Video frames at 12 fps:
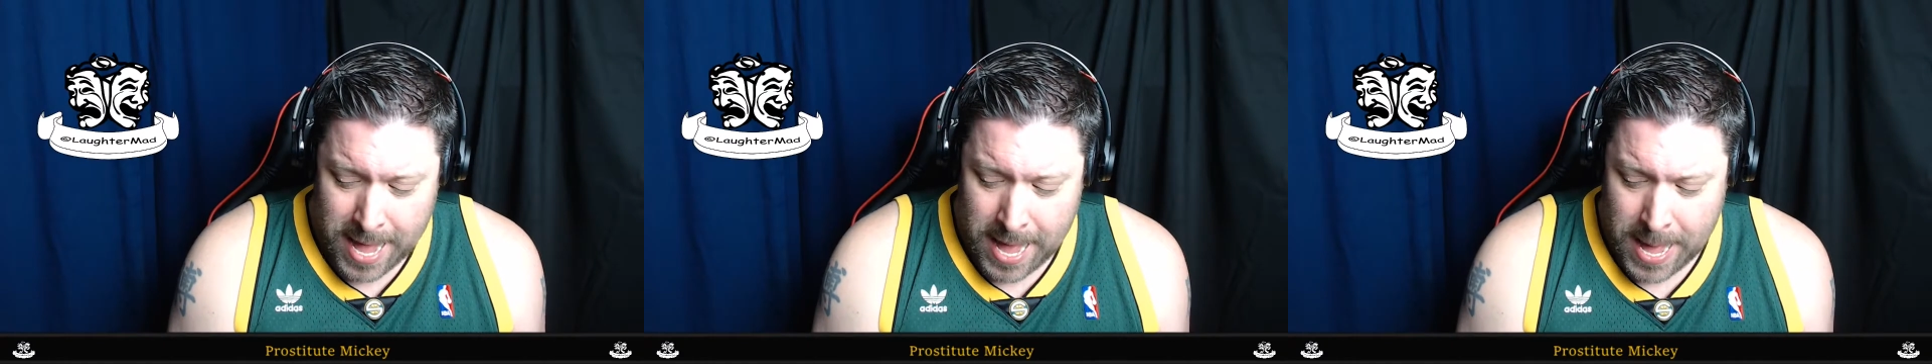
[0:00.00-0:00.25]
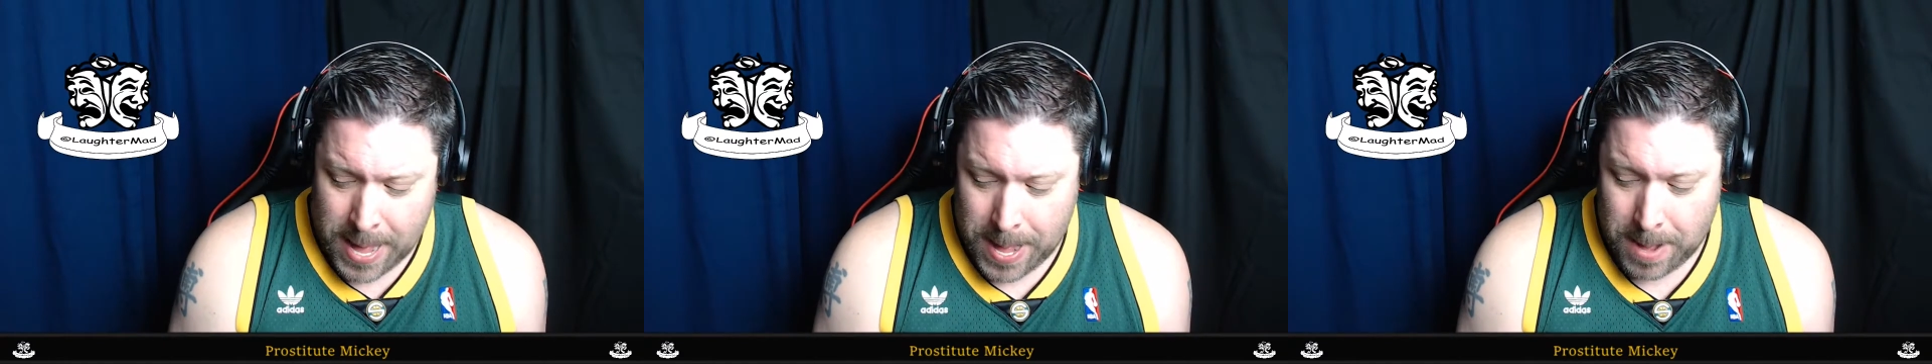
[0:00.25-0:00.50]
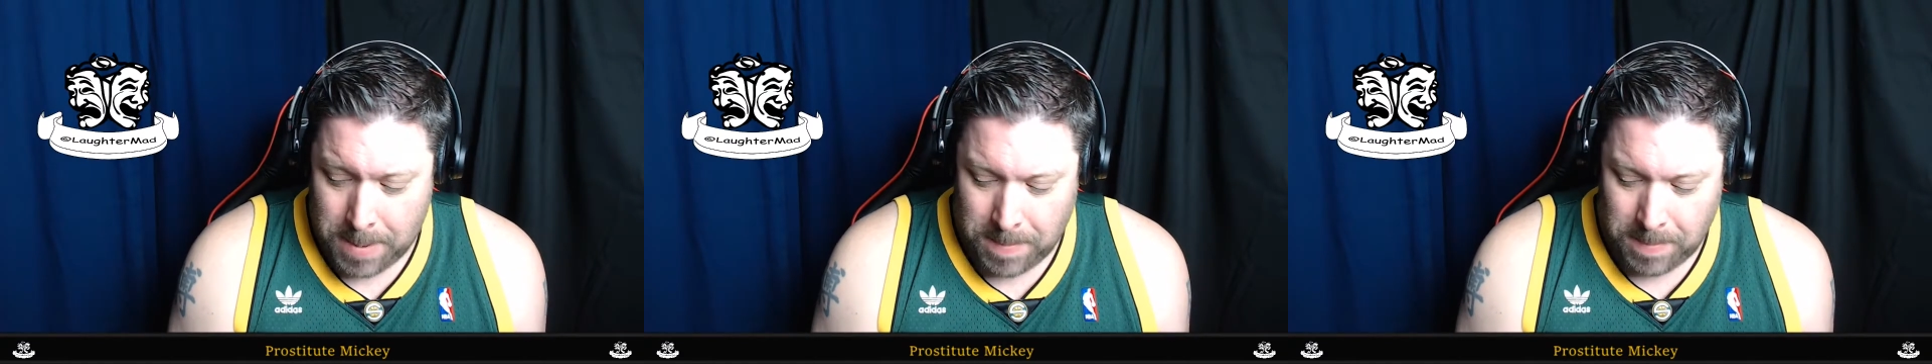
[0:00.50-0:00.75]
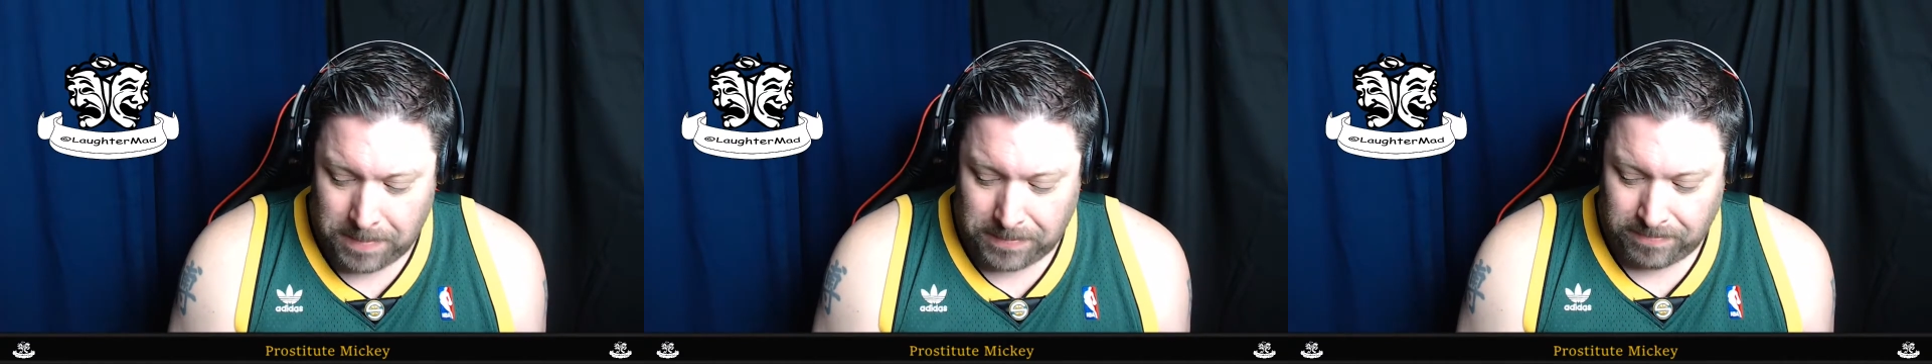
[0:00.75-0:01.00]

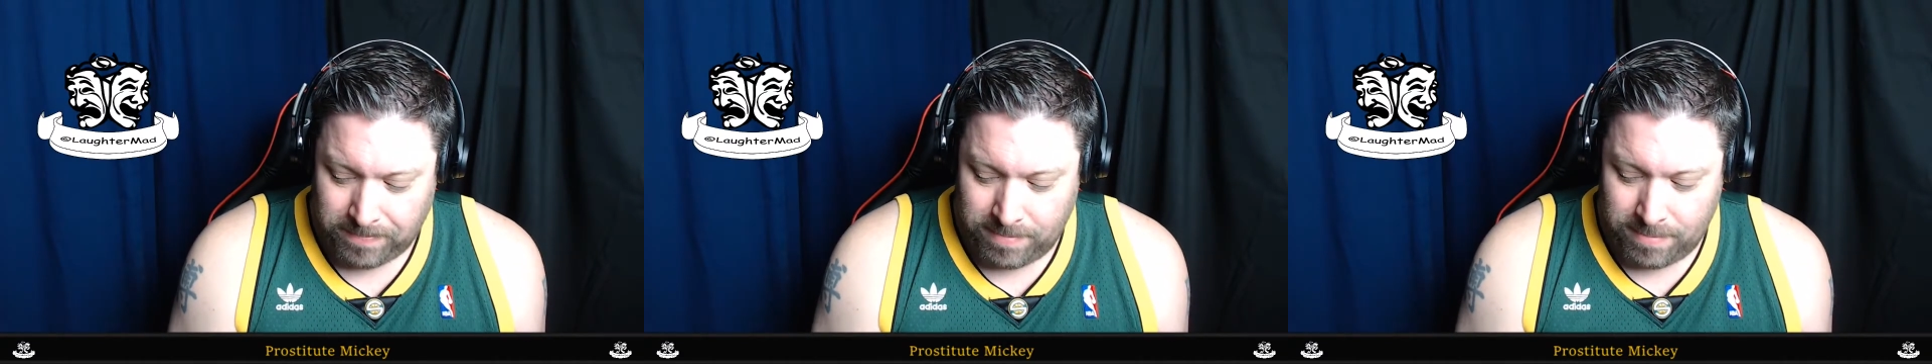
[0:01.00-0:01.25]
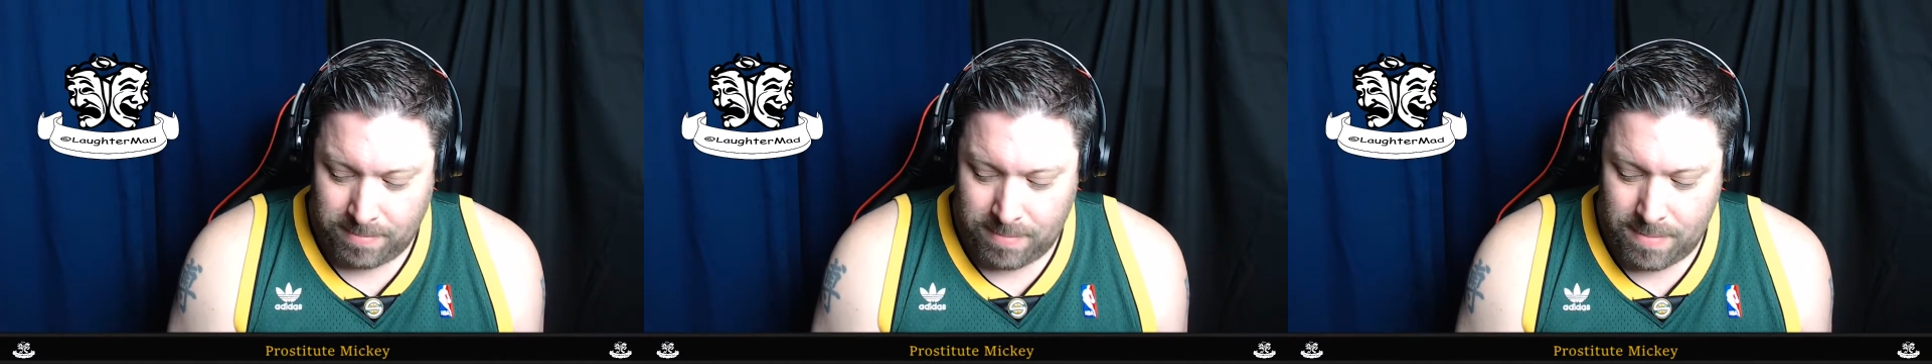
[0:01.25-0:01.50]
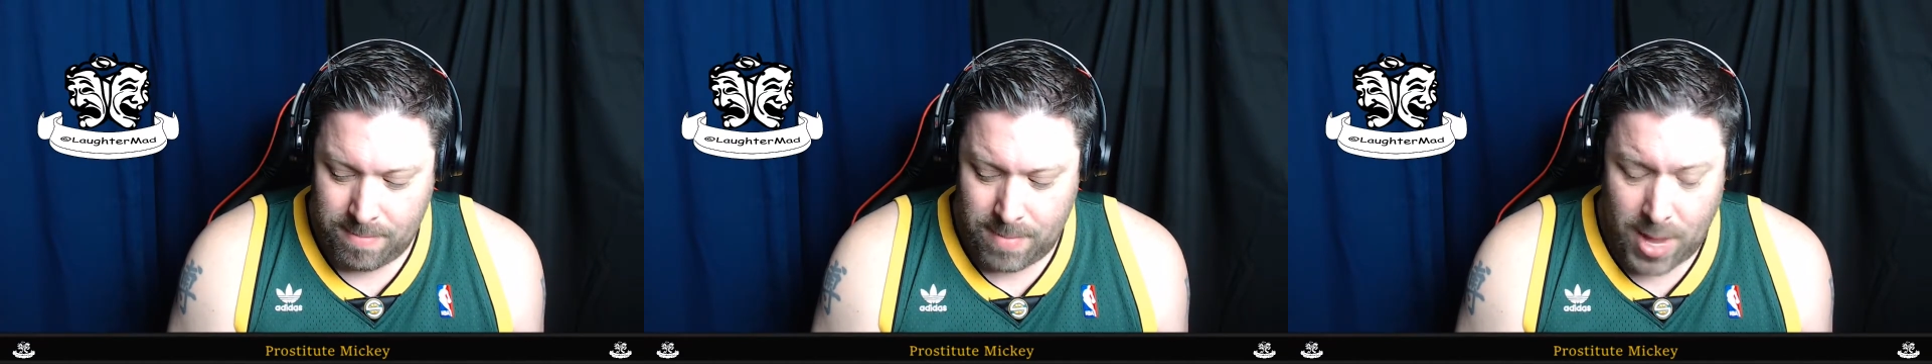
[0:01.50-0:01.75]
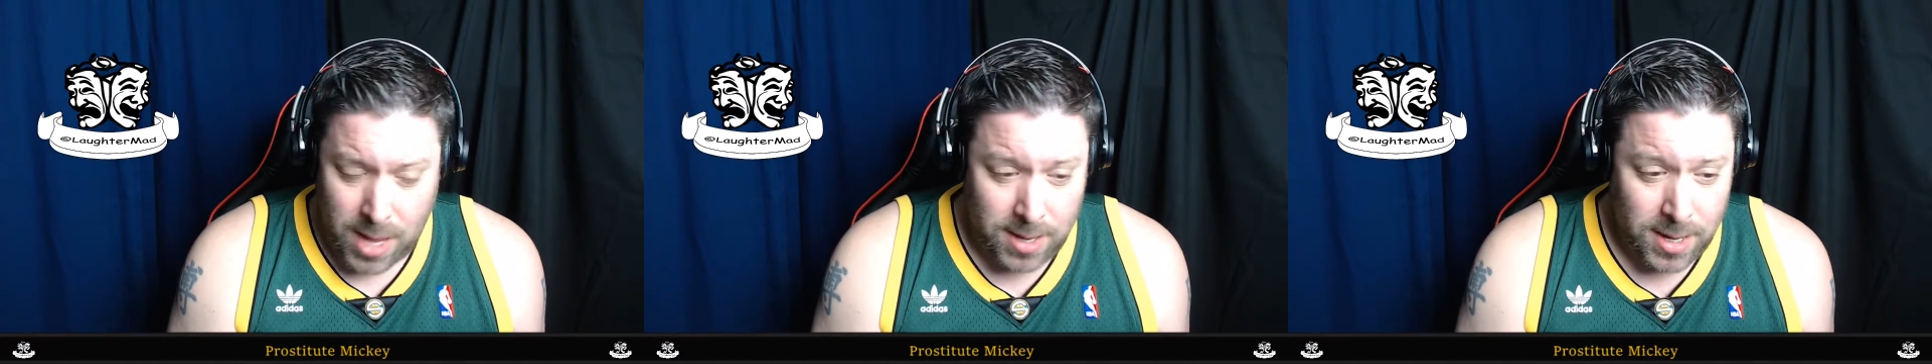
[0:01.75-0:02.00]
So,
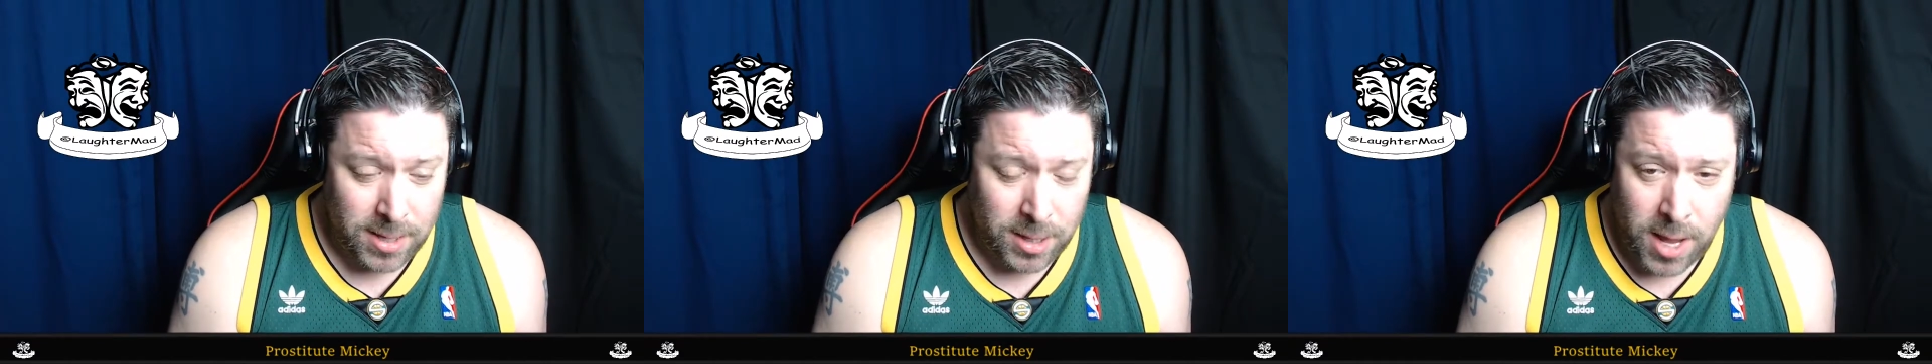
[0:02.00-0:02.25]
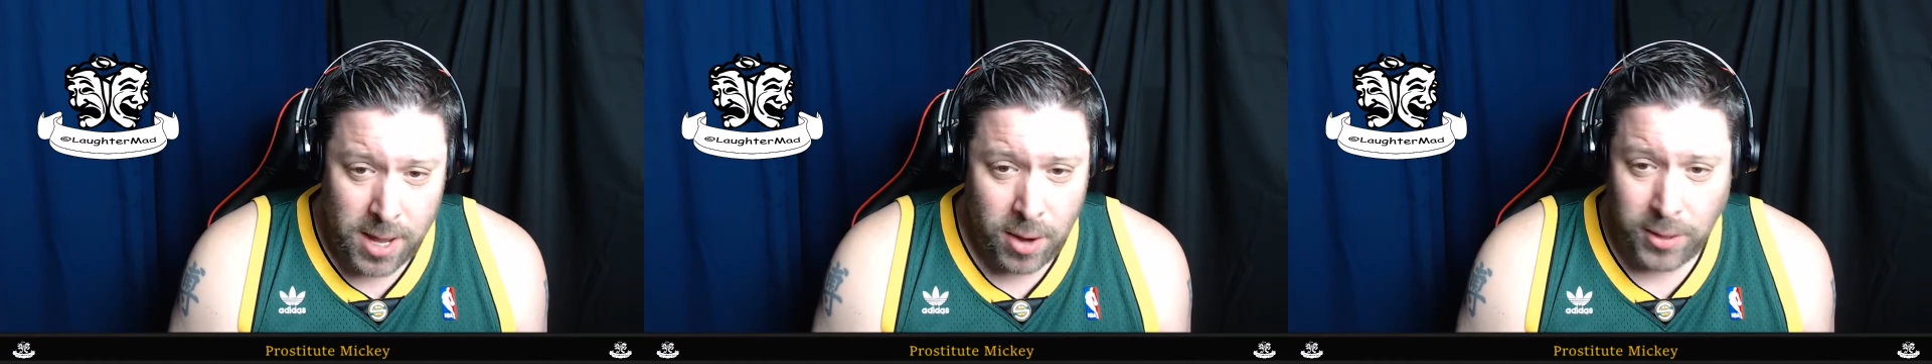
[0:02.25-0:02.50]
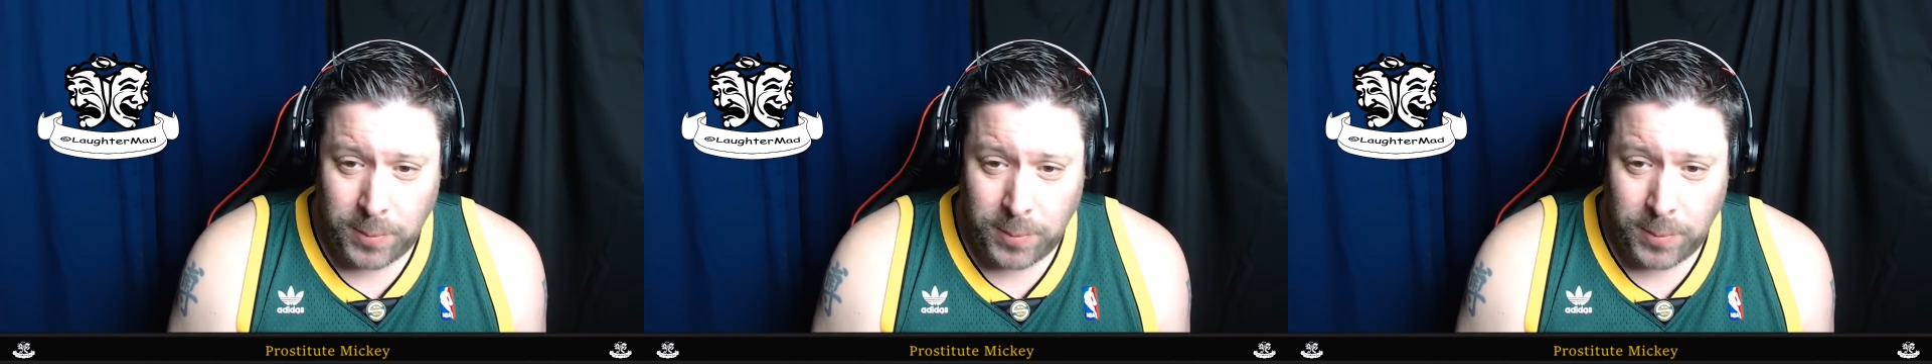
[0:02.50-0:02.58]
it